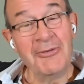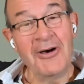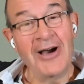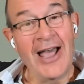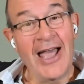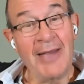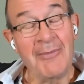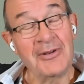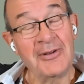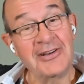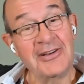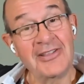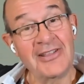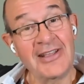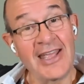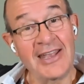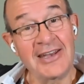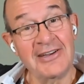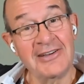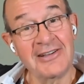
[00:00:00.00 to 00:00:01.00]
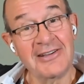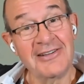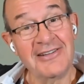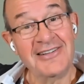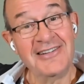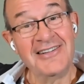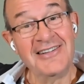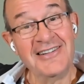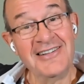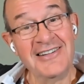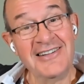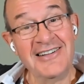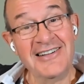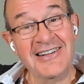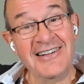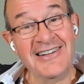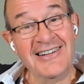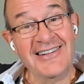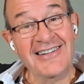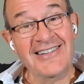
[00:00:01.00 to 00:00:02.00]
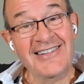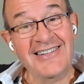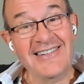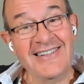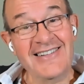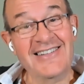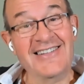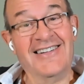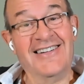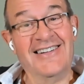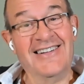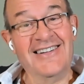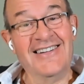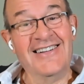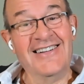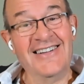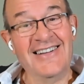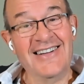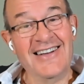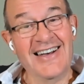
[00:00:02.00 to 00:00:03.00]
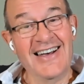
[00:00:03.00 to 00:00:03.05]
What happened at the end? Um, I...